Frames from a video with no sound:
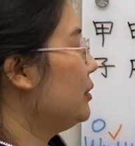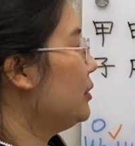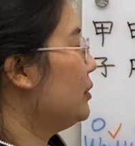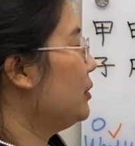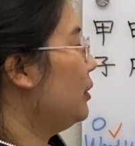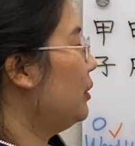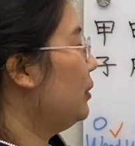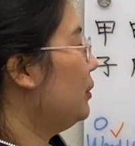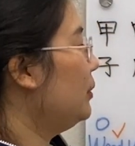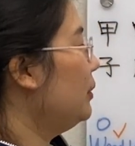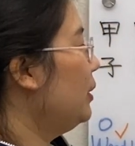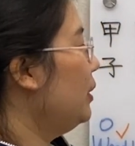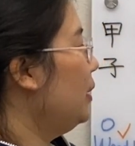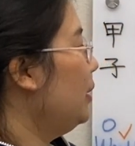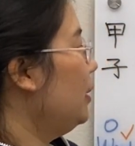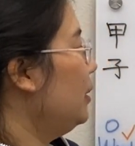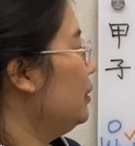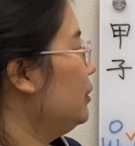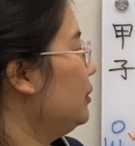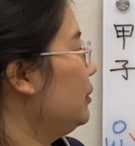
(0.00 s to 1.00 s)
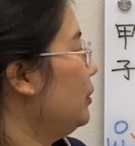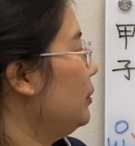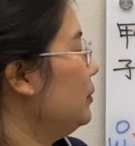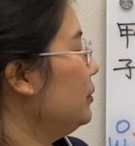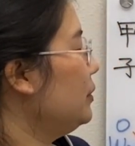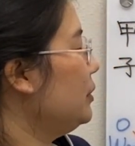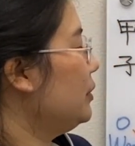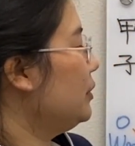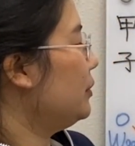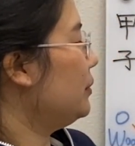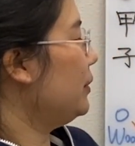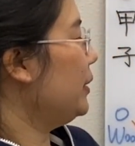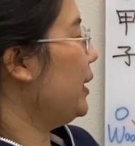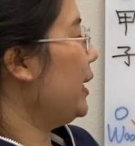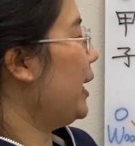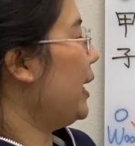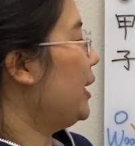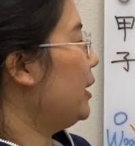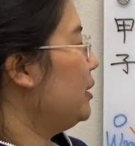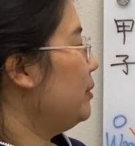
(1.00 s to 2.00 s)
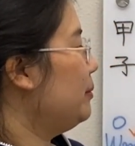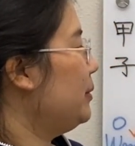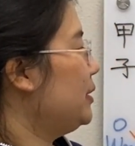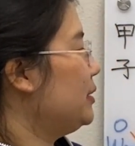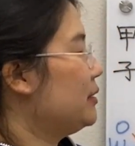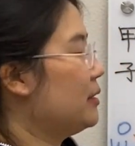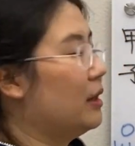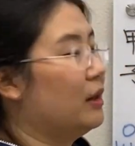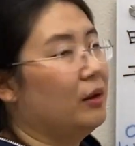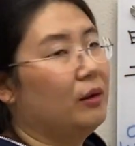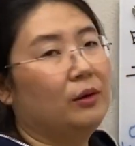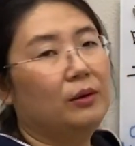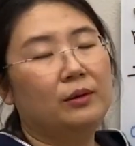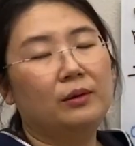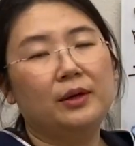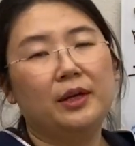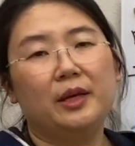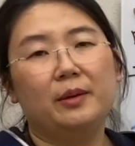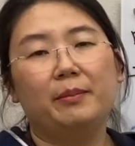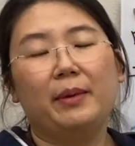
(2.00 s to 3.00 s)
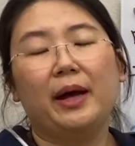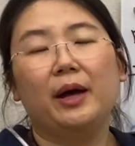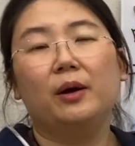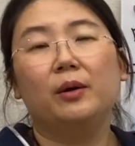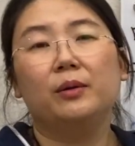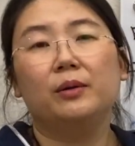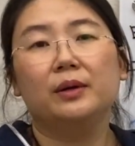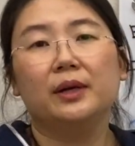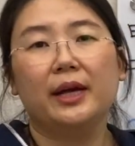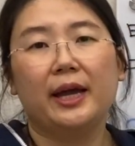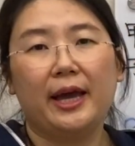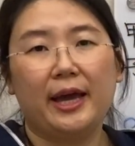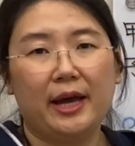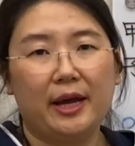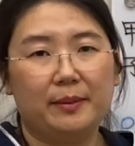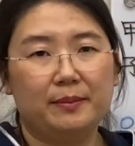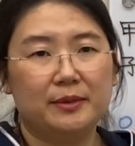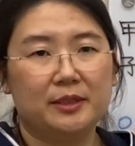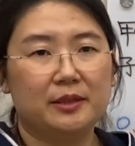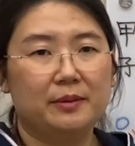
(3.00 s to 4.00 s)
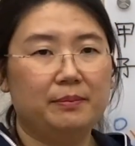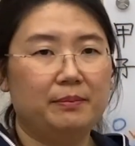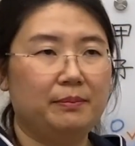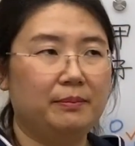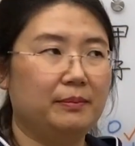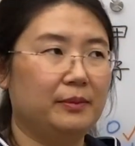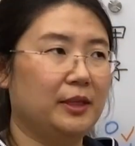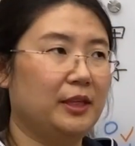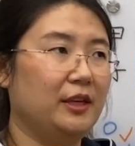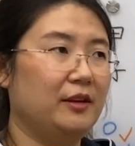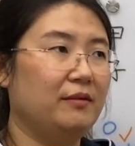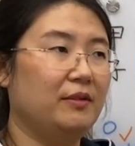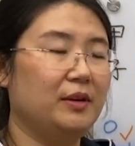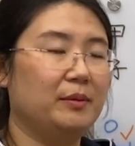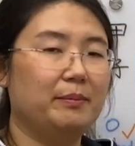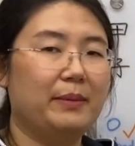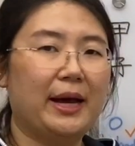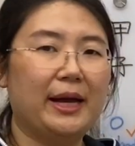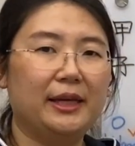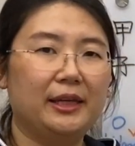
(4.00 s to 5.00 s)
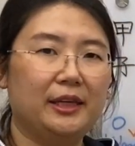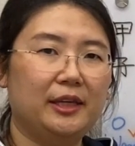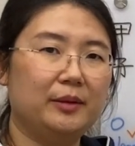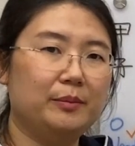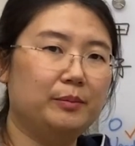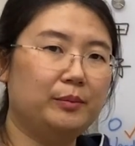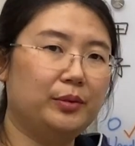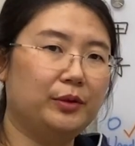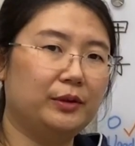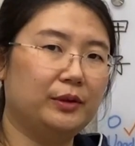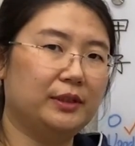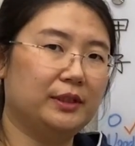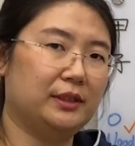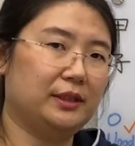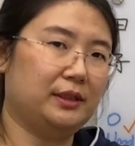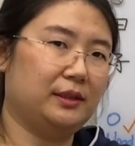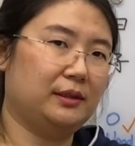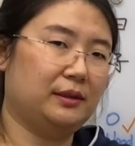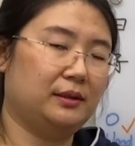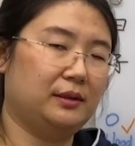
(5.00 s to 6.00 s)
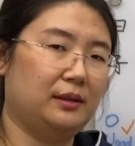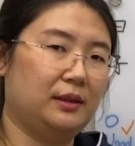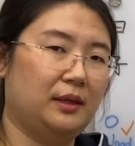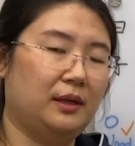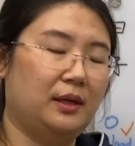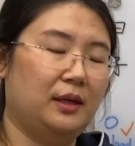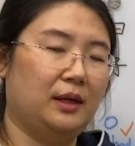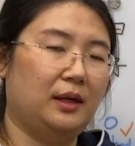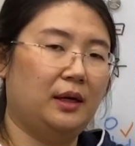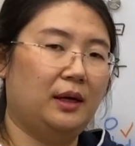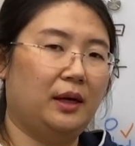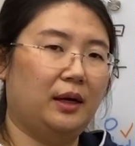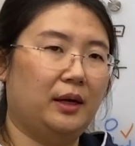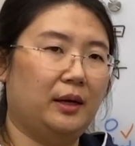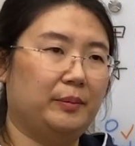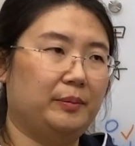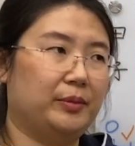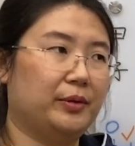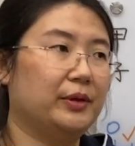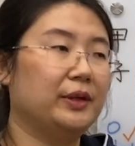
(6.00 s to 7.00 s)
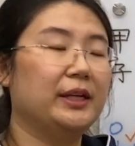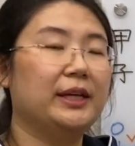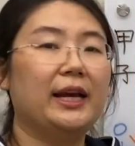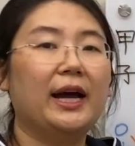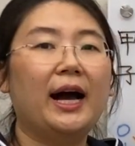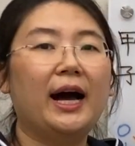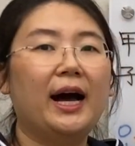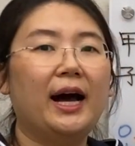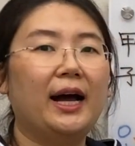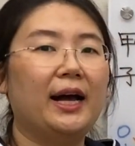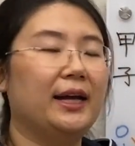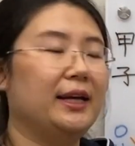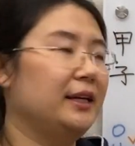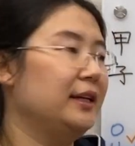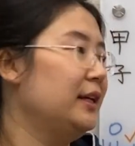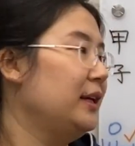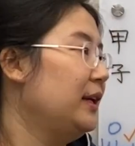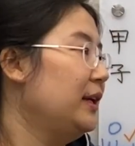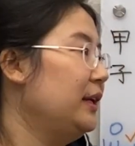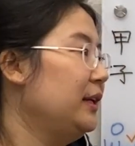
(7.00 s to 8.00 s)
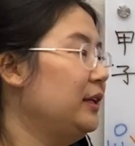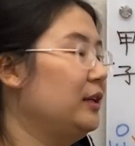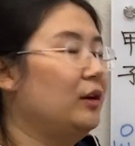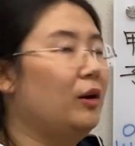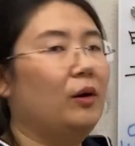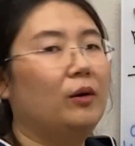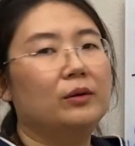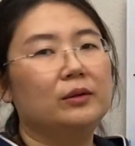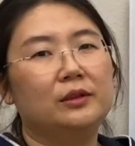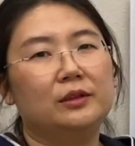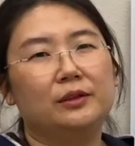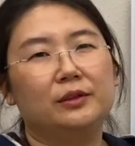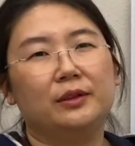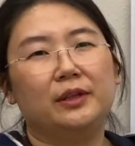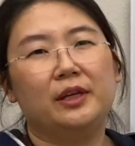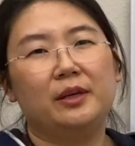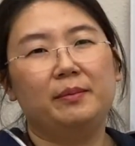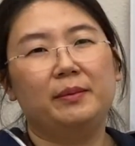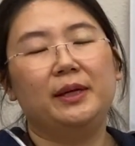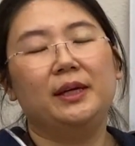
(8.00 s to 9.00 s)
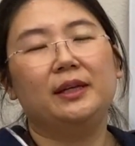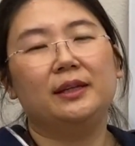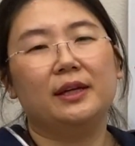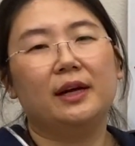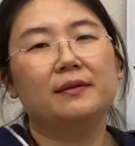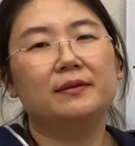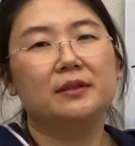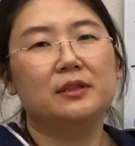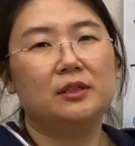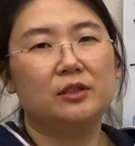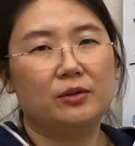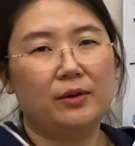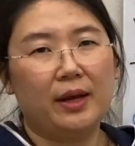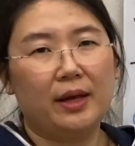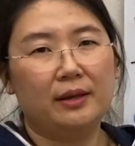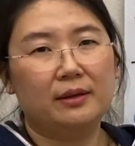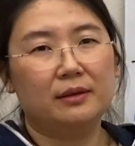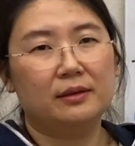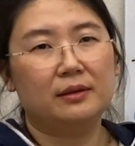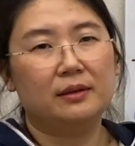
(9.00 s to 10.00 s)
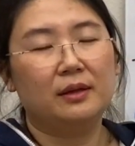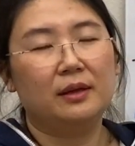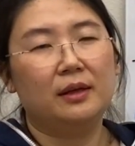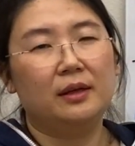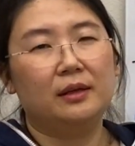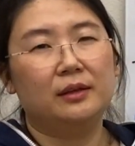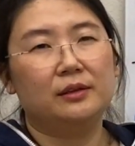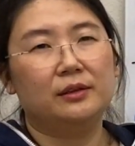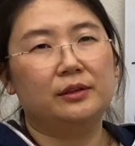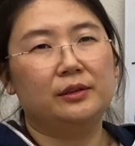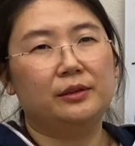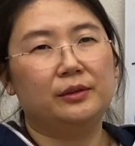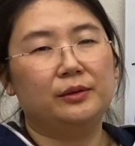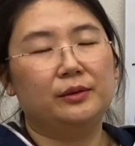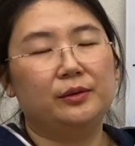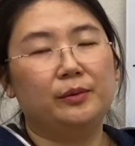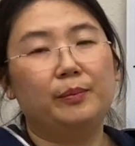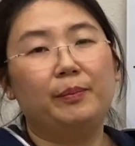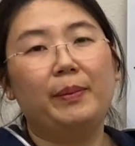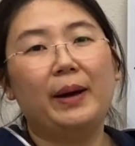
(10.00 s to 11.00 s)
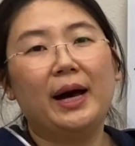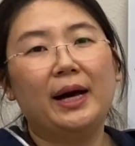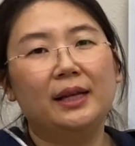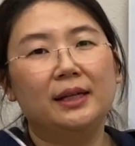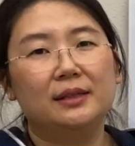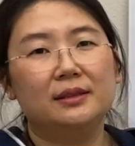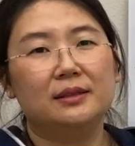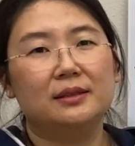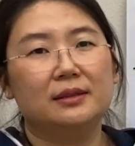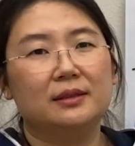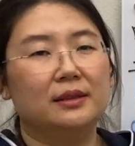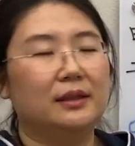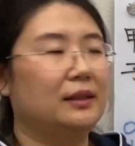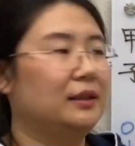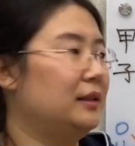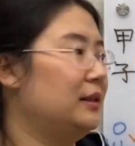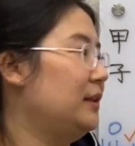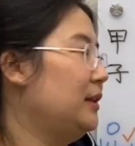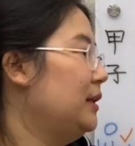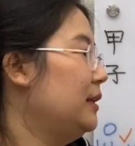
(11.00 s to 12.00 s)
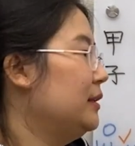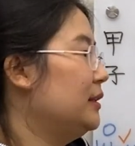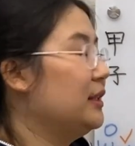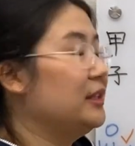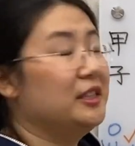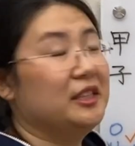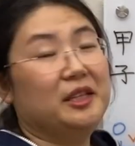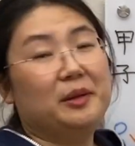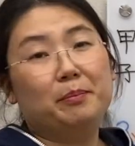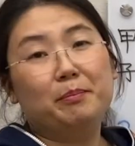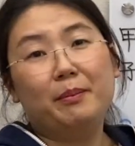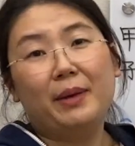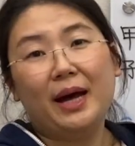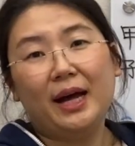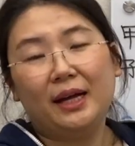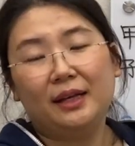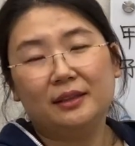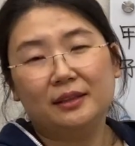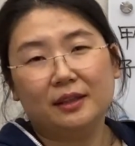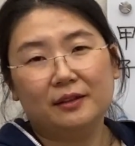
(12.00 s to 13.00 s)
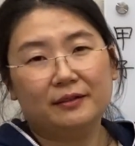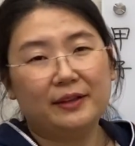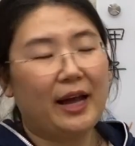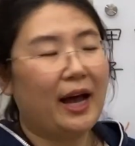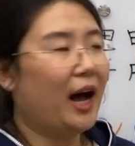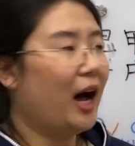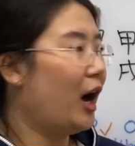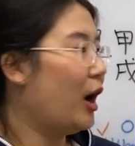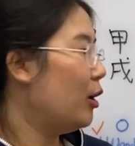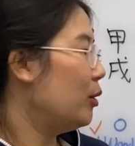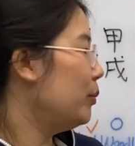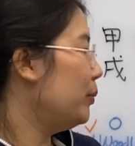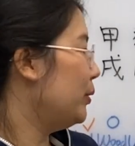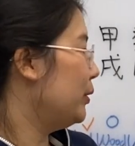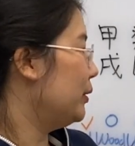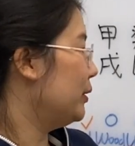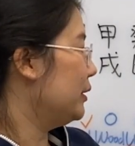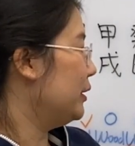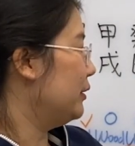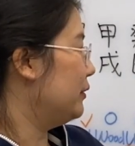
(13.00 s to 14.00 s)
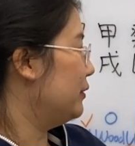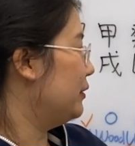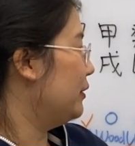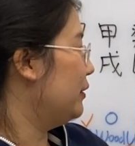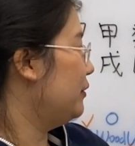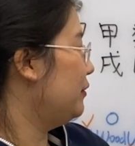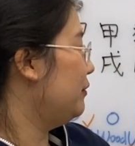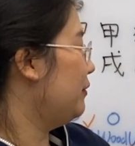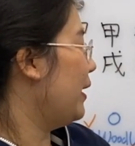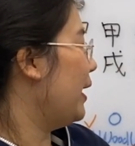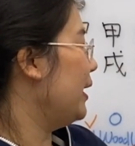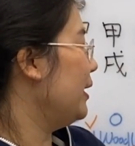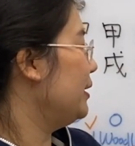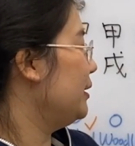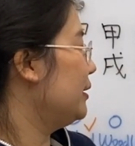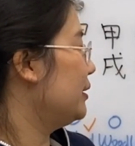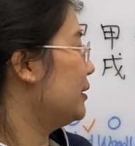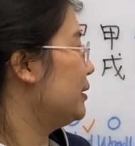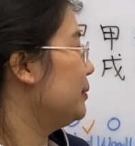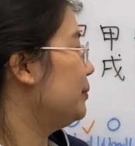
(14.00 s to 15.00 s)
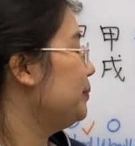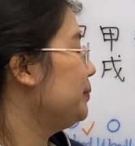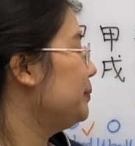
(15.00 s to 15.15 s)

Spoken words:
So those three elements are all in my own camps, giving my input pretty high in order to give me enough strength to balance the demand of the output of fire,